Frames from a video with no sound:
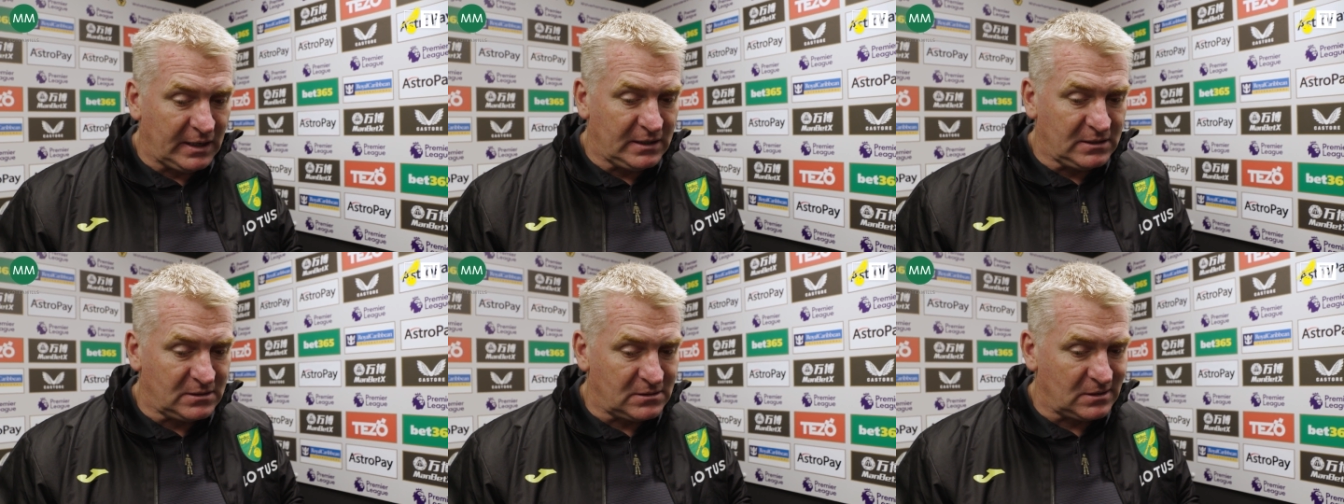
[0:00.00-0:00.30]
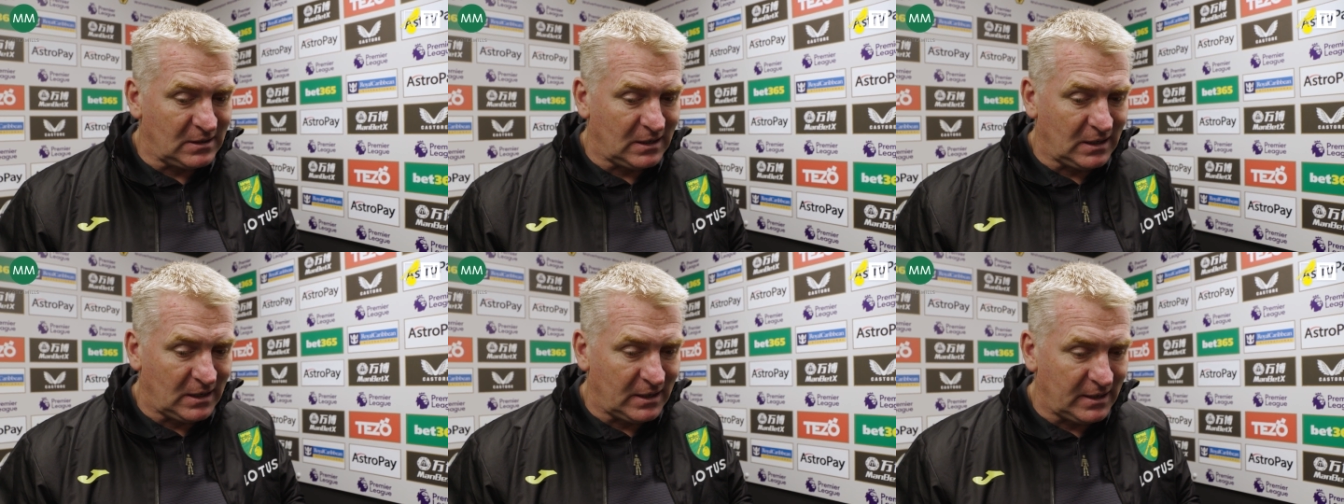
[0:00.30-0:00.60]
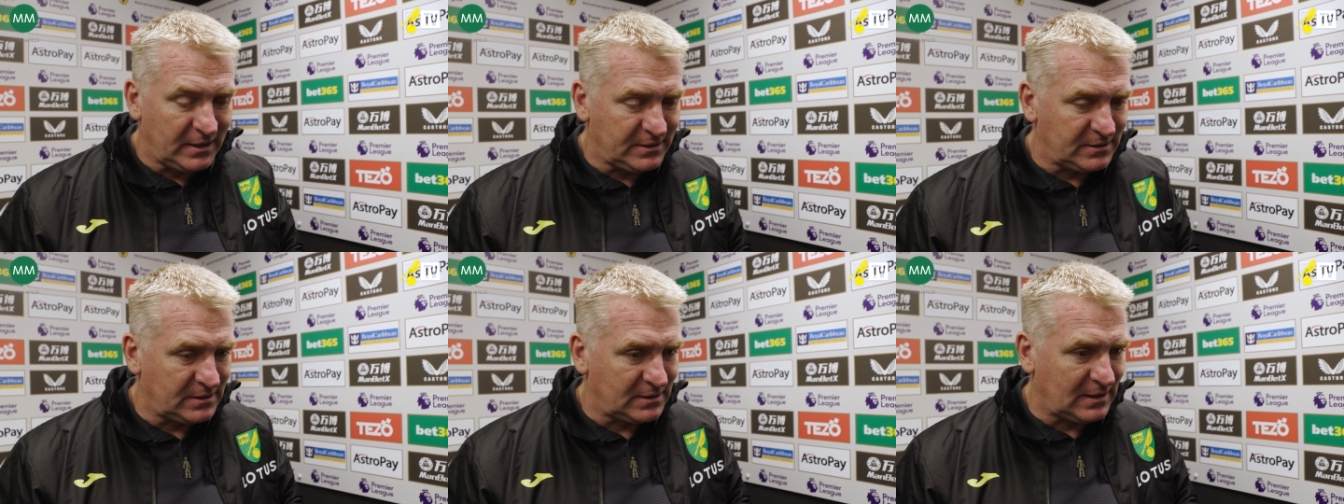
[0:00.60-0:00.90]
is
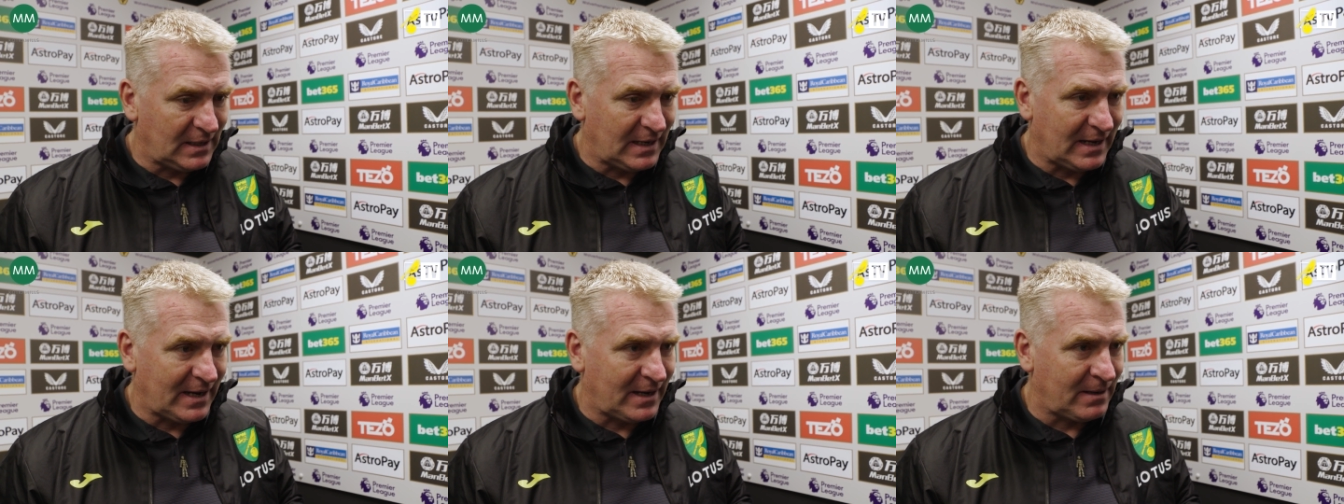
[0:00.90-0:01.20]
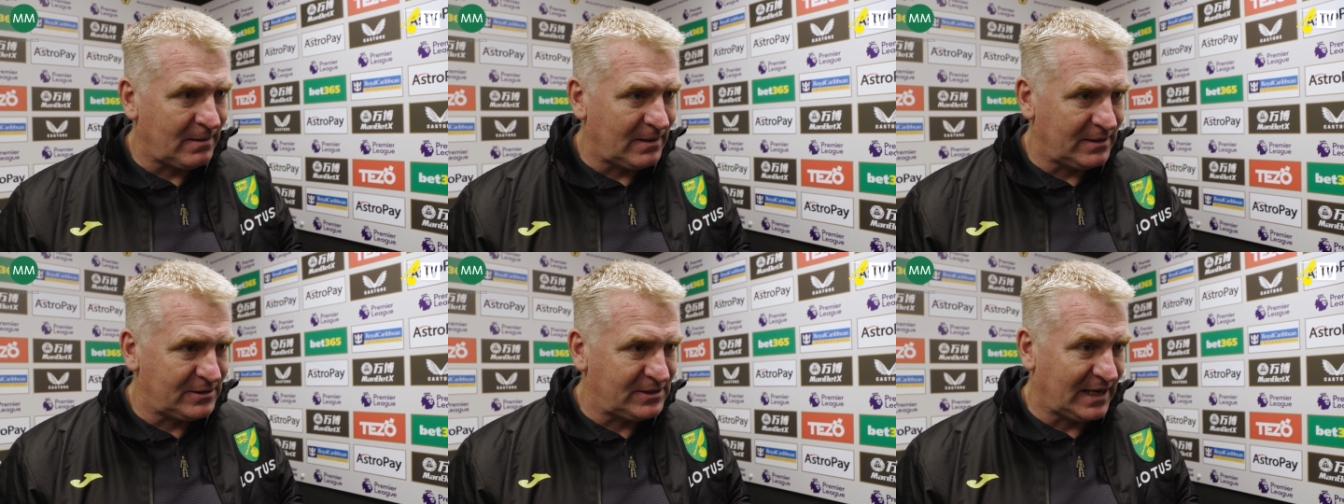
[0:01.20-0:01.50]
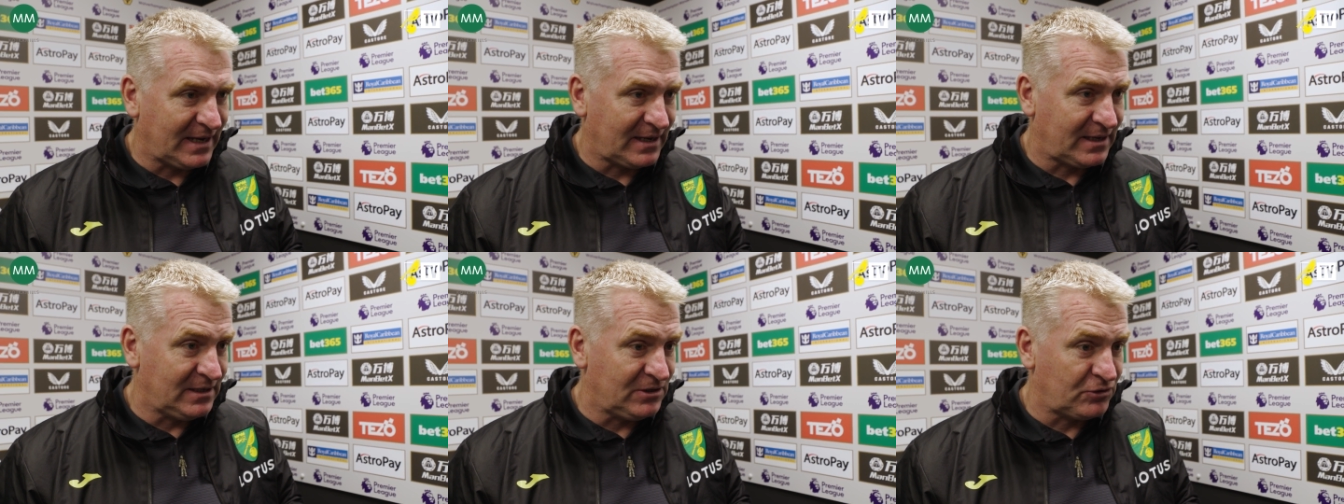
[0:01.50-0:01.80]
is our
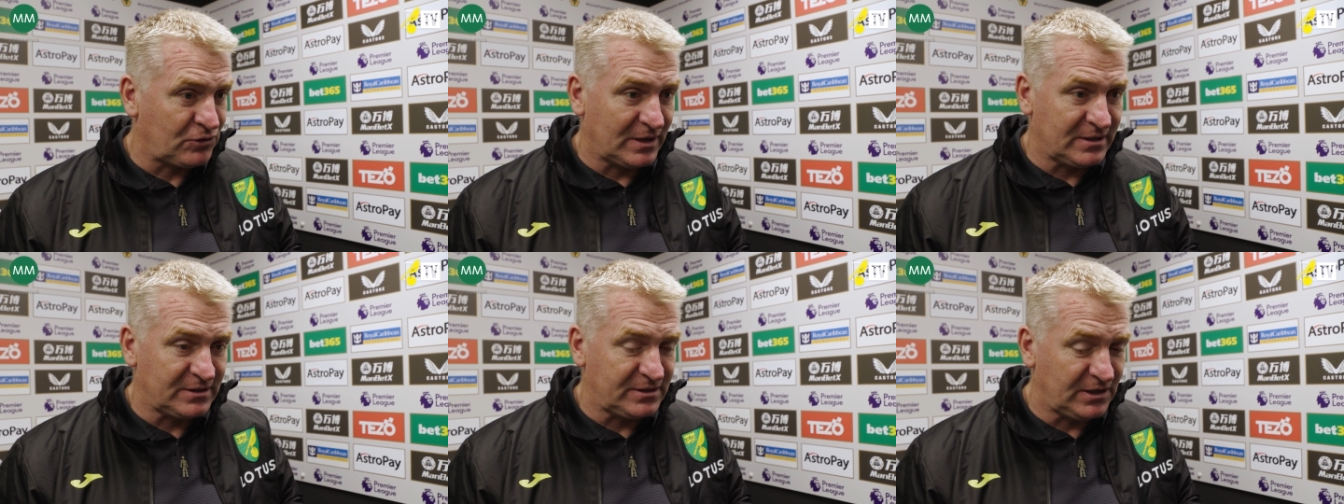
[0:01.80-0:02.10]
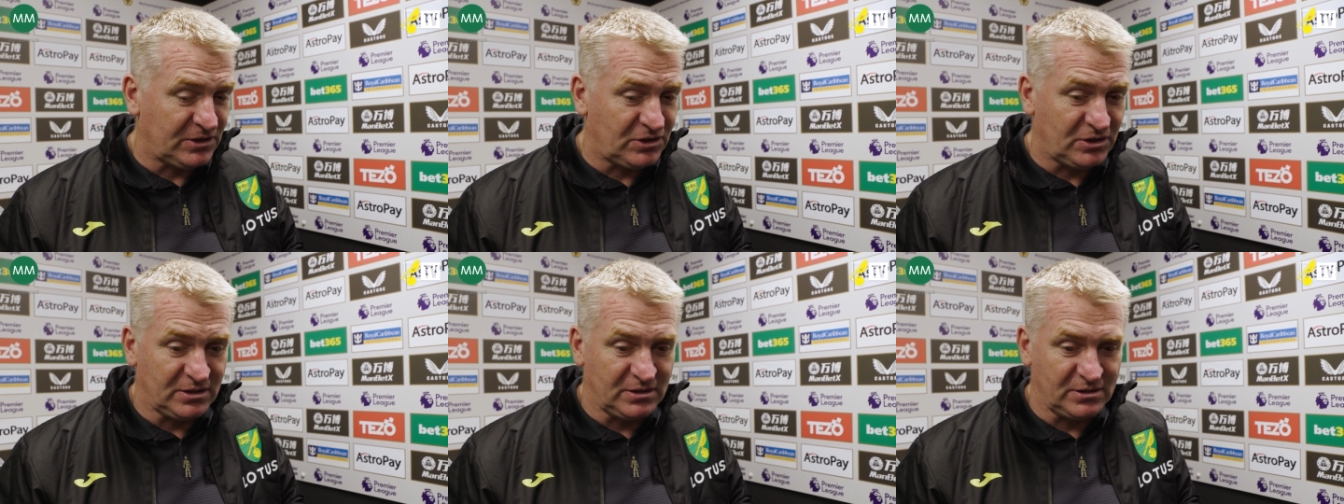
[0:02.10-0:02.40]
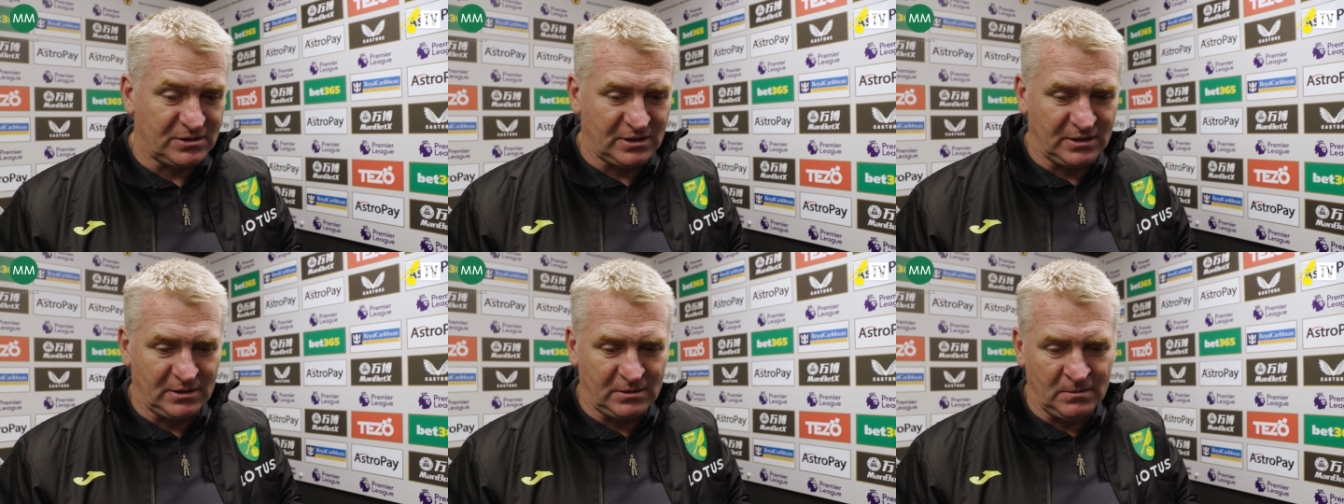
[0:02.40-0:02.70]
attacking
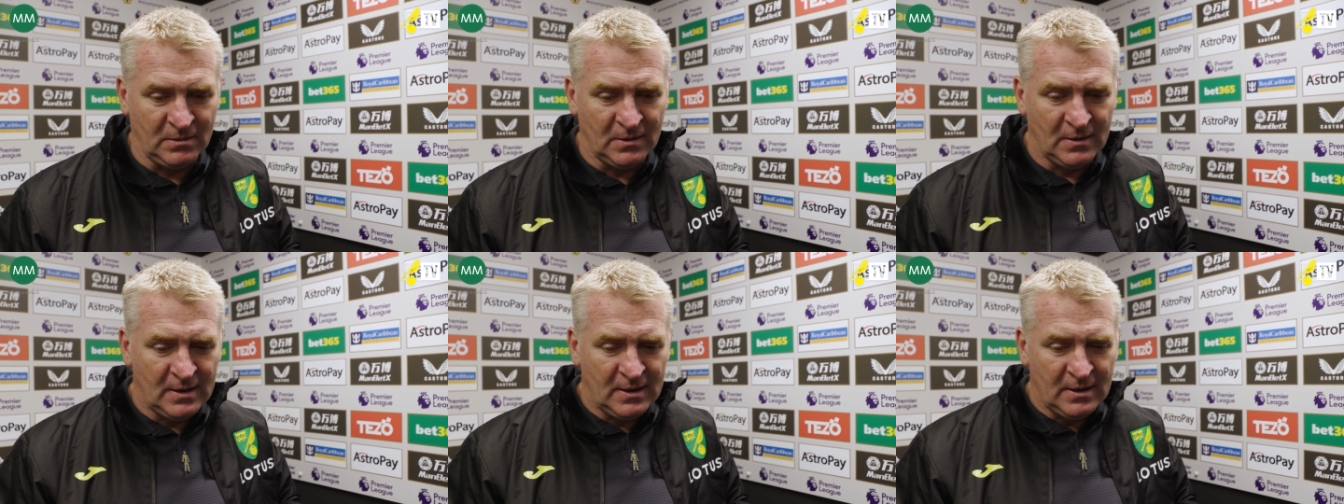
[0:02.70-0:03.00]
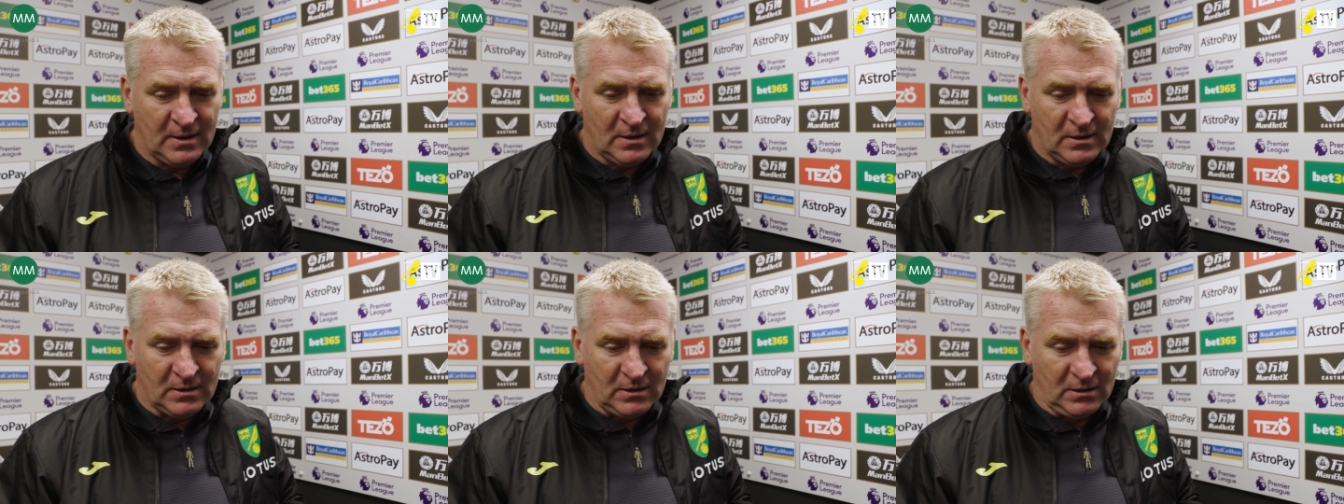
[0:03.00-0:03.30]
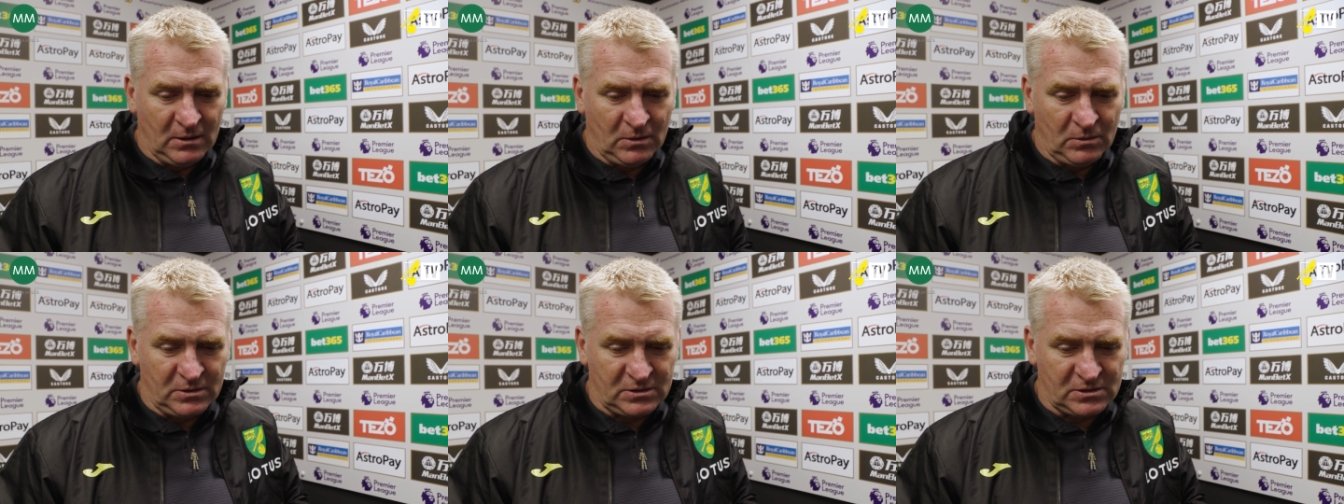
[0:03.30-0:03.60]
transitions and.
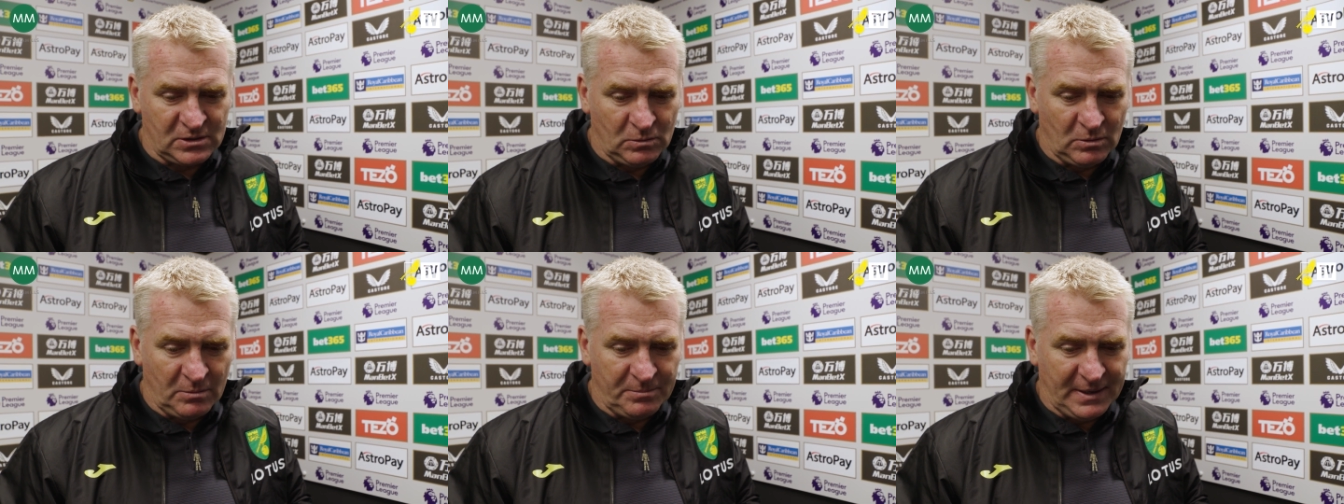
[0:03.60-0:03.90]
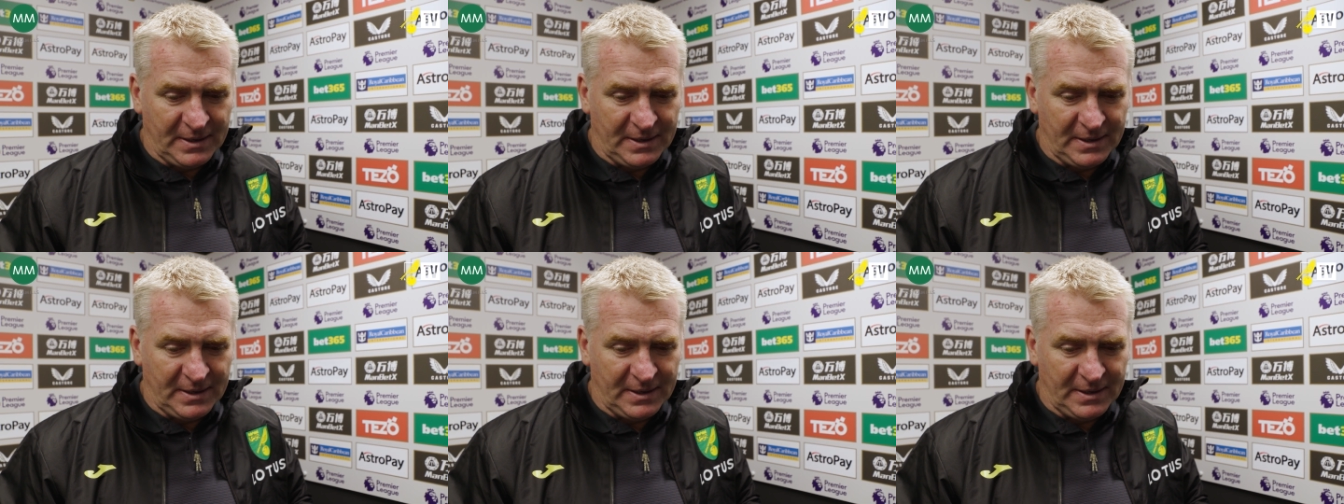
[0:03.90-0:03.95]
You know, there's no one